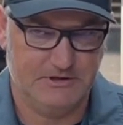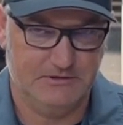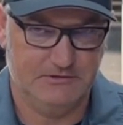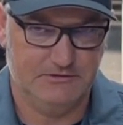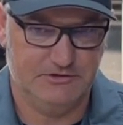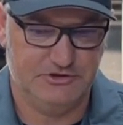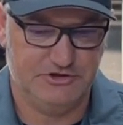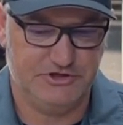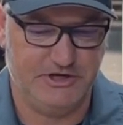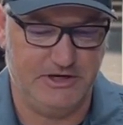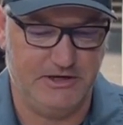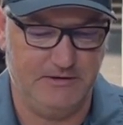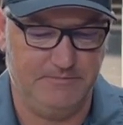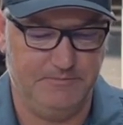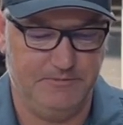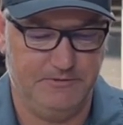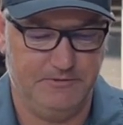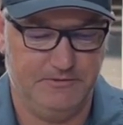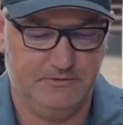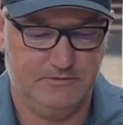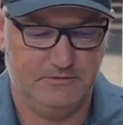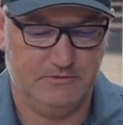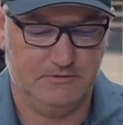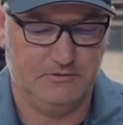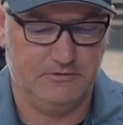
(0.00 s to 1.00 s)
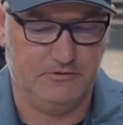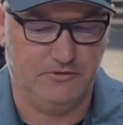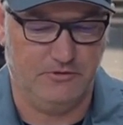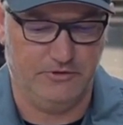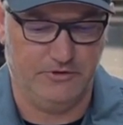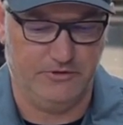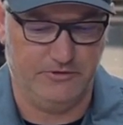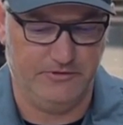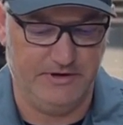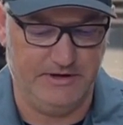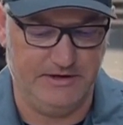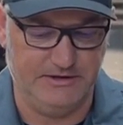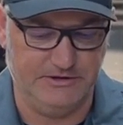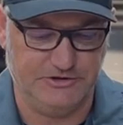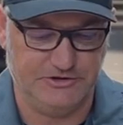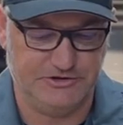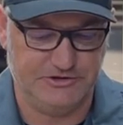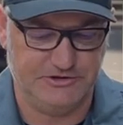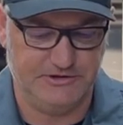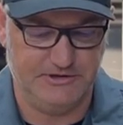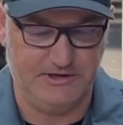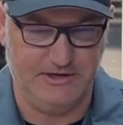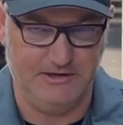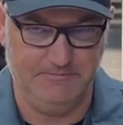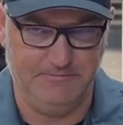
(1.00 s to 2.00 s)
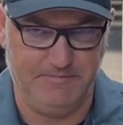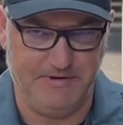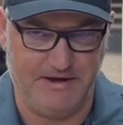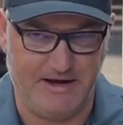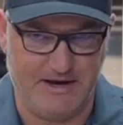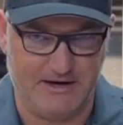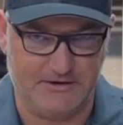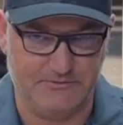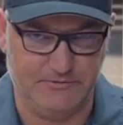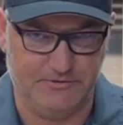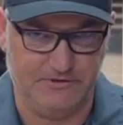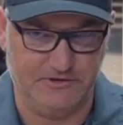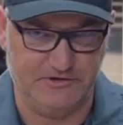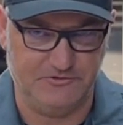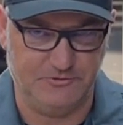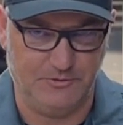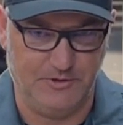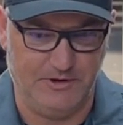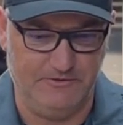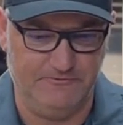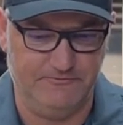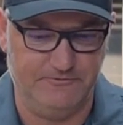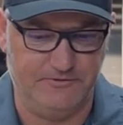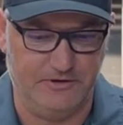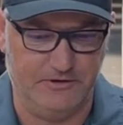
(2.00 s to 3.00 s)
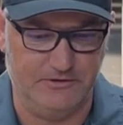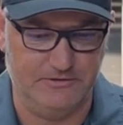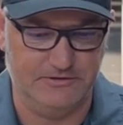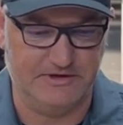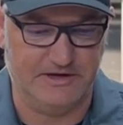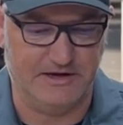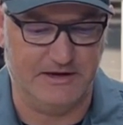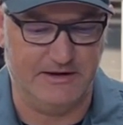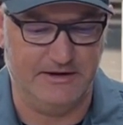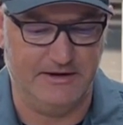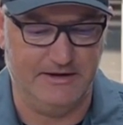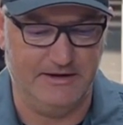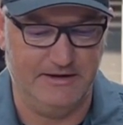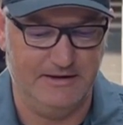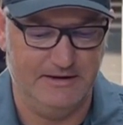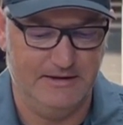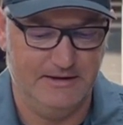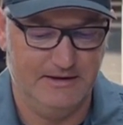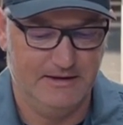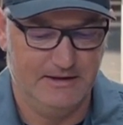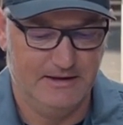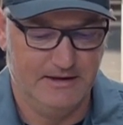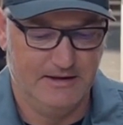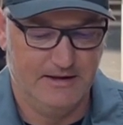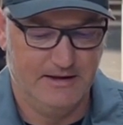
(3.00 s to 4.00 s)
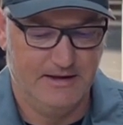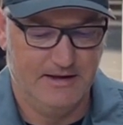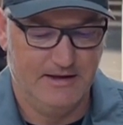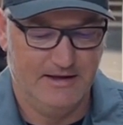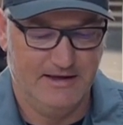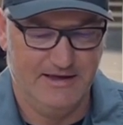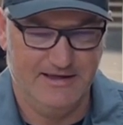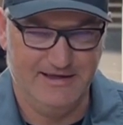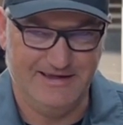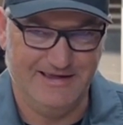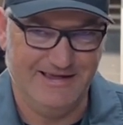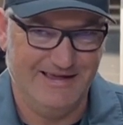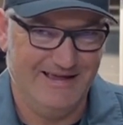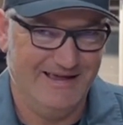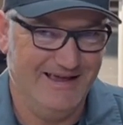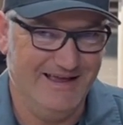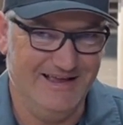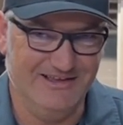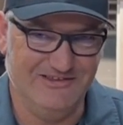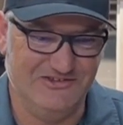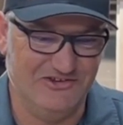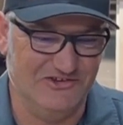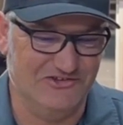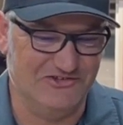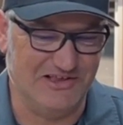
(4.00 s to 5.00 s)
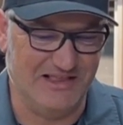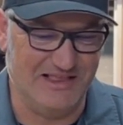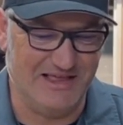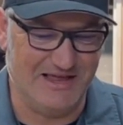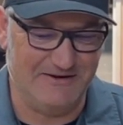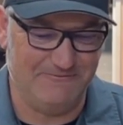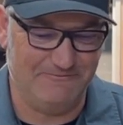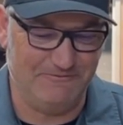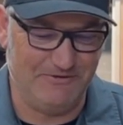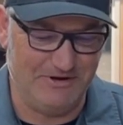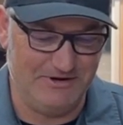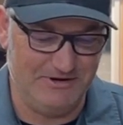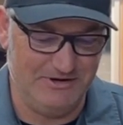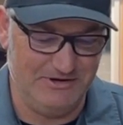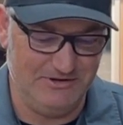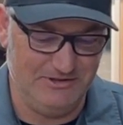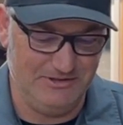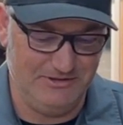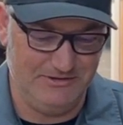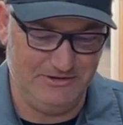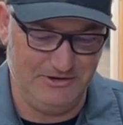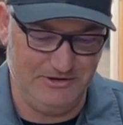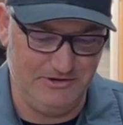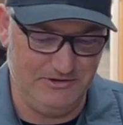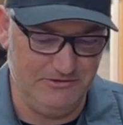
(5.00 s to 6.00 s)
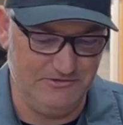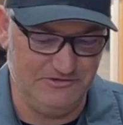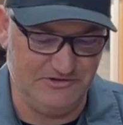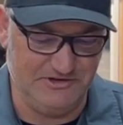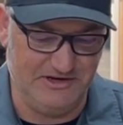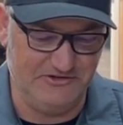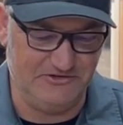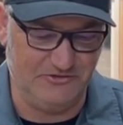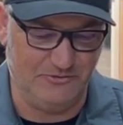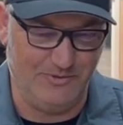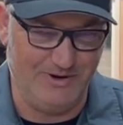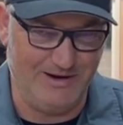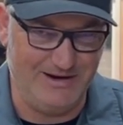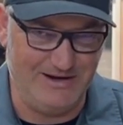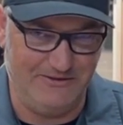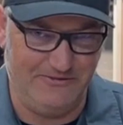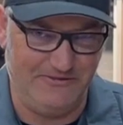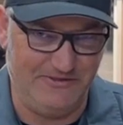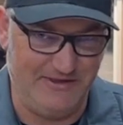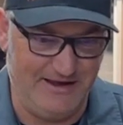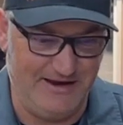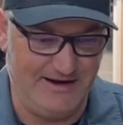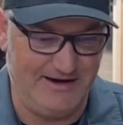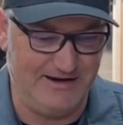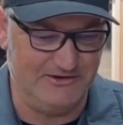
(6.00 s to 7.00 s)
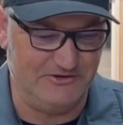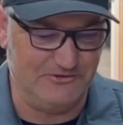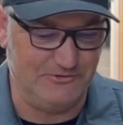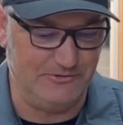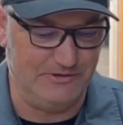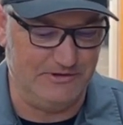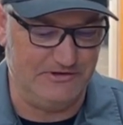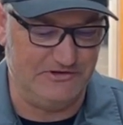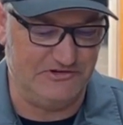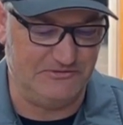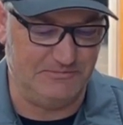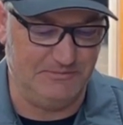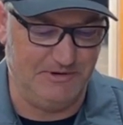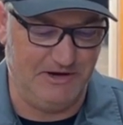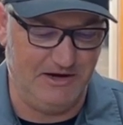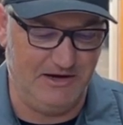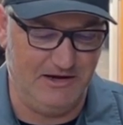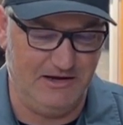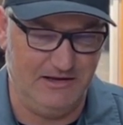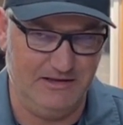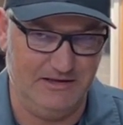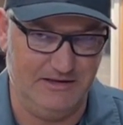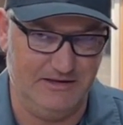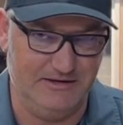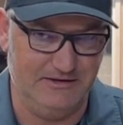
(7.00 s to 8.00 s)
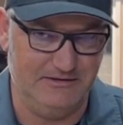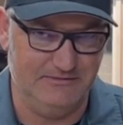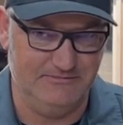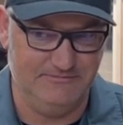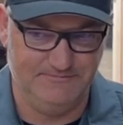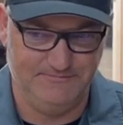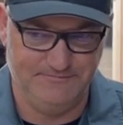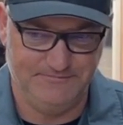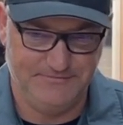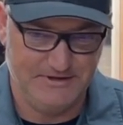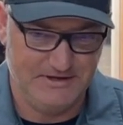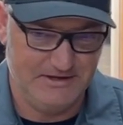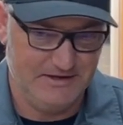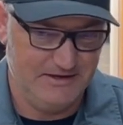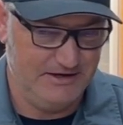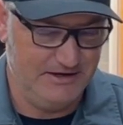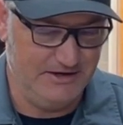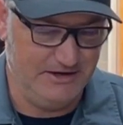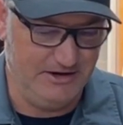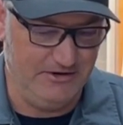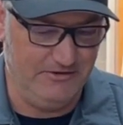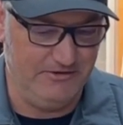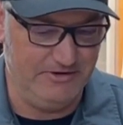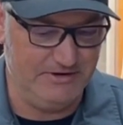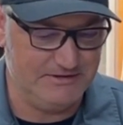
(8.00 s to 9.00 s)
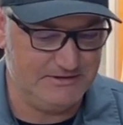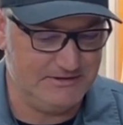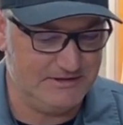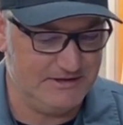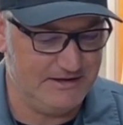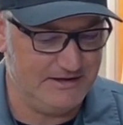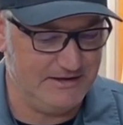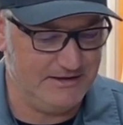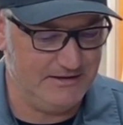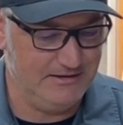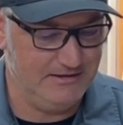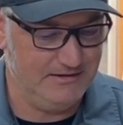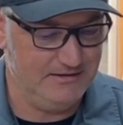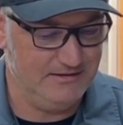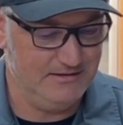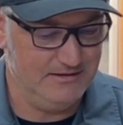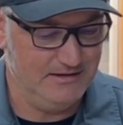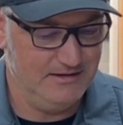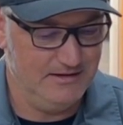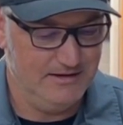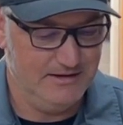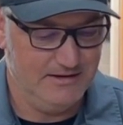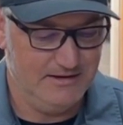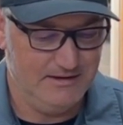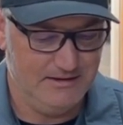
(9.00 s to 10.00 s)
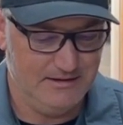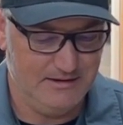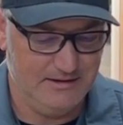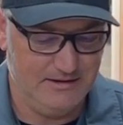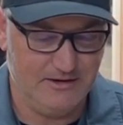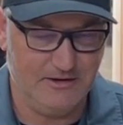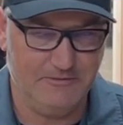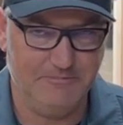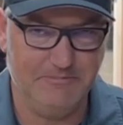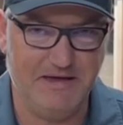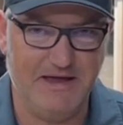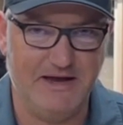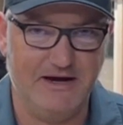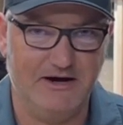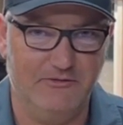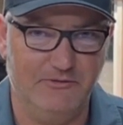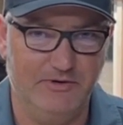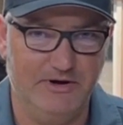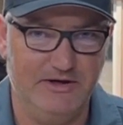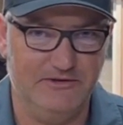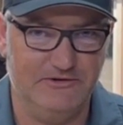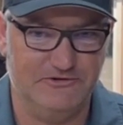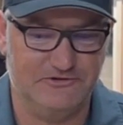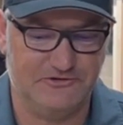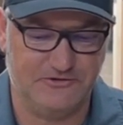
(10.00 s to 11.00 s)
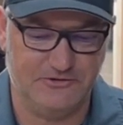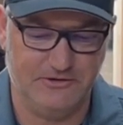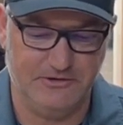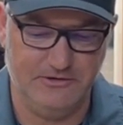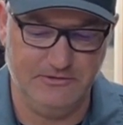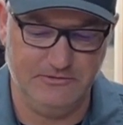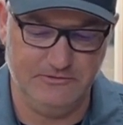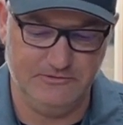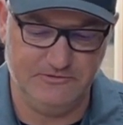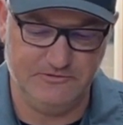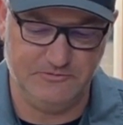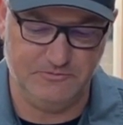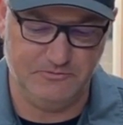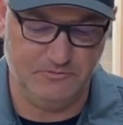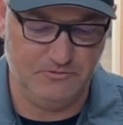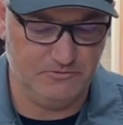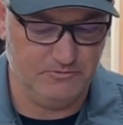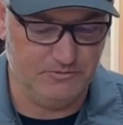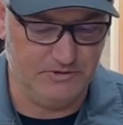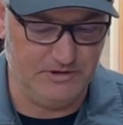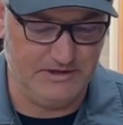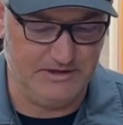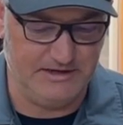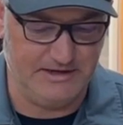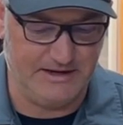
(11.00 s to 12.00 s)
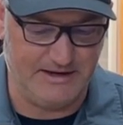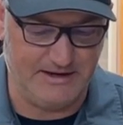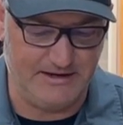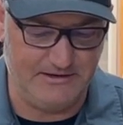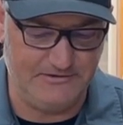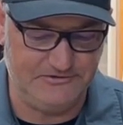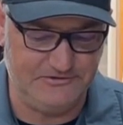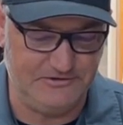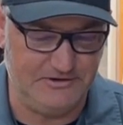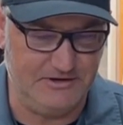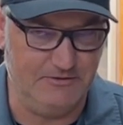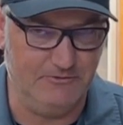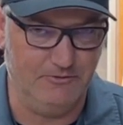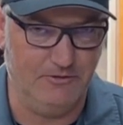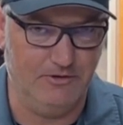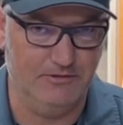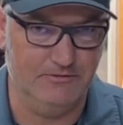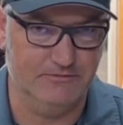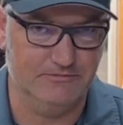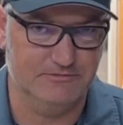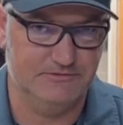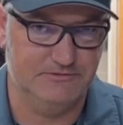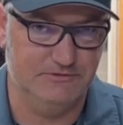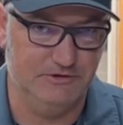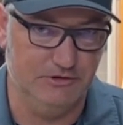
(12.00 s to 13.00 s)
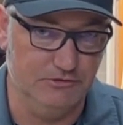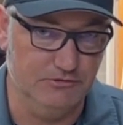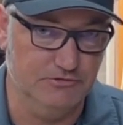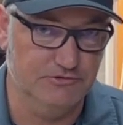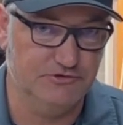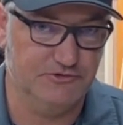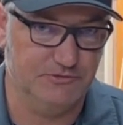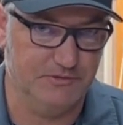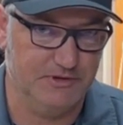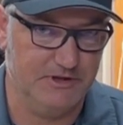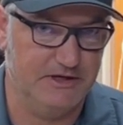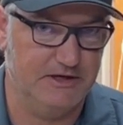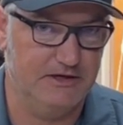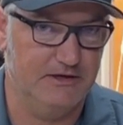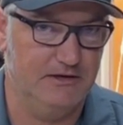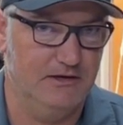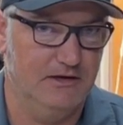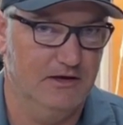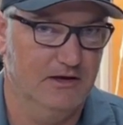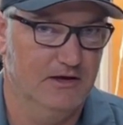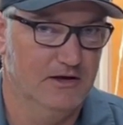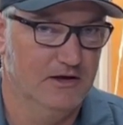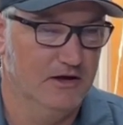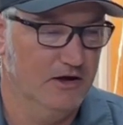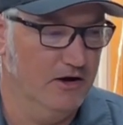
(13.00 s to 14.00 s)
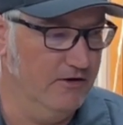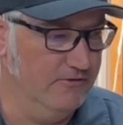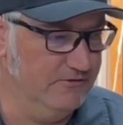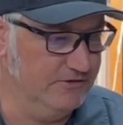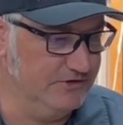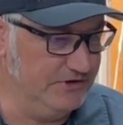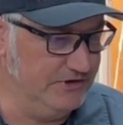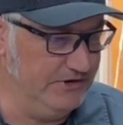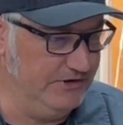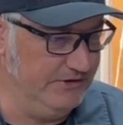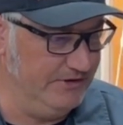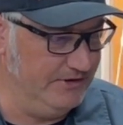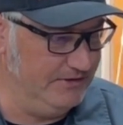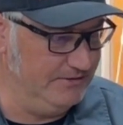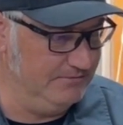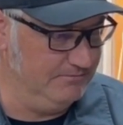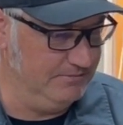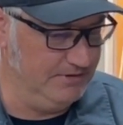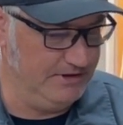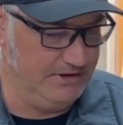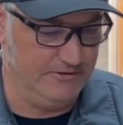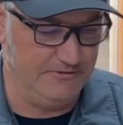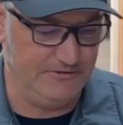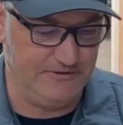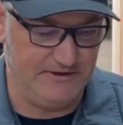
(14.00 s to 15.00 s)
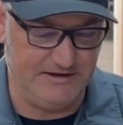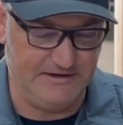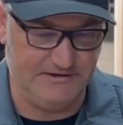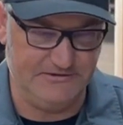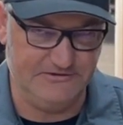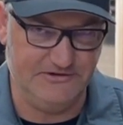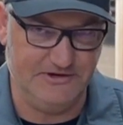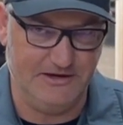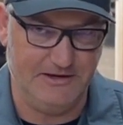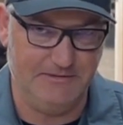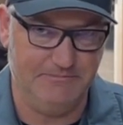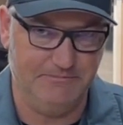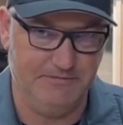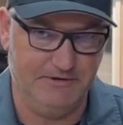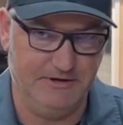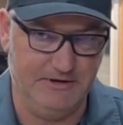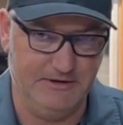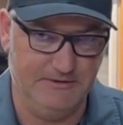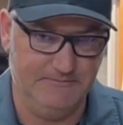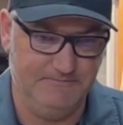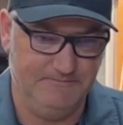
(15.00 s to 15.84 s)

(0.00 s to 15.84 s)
cheap 1/4 inch impact with the 12 volt on it. It's just a lot of fun to use. It doesn't weigh anything. It's really small, and it'll bang away the screws real nice, and it won't usually overdo it and blow things up. But